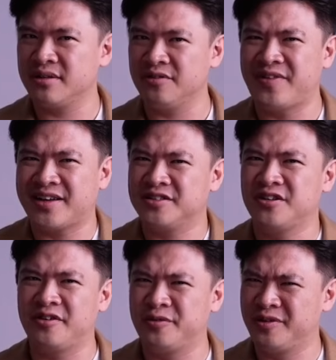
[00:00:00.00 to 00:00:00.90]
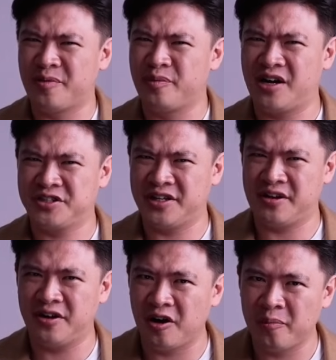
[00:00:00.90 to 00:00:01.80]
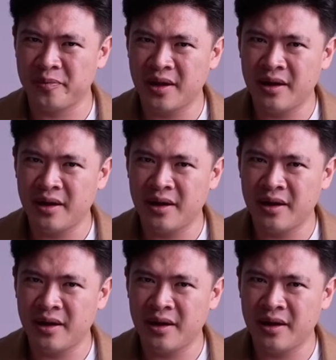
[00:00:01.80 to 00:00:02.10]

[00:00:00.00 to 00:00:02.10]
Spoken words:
In fact, it's not really a blockchain at all.